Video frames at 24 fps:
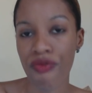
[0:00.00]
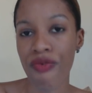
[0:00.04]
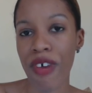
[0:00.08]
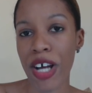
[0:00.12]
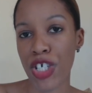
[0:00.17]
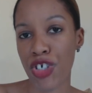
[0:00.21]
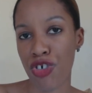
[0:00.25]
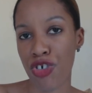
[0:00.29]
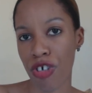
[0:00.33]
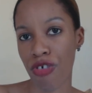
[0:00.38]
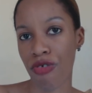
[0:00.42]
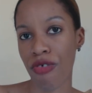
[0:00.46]

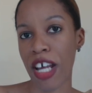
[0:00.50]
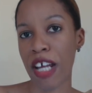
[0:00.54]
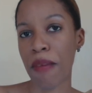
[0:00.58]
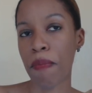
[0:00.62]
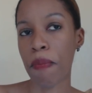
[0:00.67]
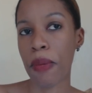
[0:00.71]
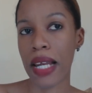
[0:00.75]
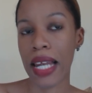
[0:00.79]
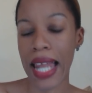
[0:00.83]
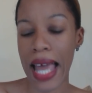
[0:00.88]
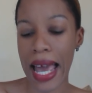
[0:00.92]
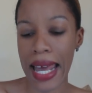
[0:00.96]

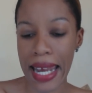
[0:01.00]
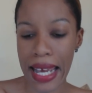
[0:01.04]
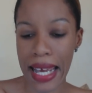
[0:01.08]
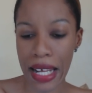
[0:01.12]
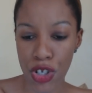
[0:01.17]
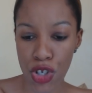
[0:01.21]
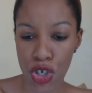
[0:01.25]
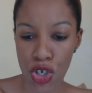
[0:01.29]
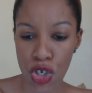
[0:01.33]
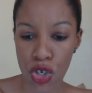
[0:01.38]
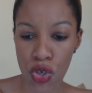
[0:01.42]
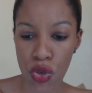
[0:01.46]
retrograde
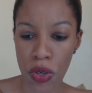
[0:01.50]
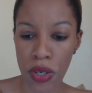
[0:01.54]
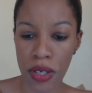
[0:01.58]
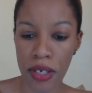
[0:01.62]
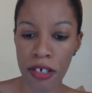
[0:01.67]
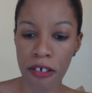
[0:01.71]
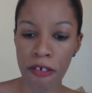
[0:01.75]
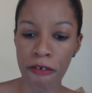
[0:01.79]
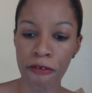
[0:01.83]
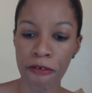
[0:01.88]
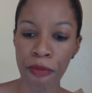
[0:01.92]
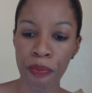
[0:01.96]
planets, sort
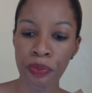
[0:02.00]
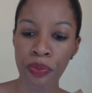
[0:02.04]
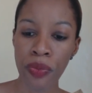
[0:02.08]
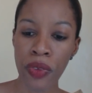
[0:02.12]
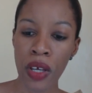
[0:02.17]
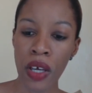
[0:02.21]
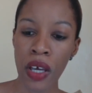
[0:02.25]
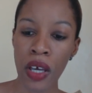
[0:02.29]
of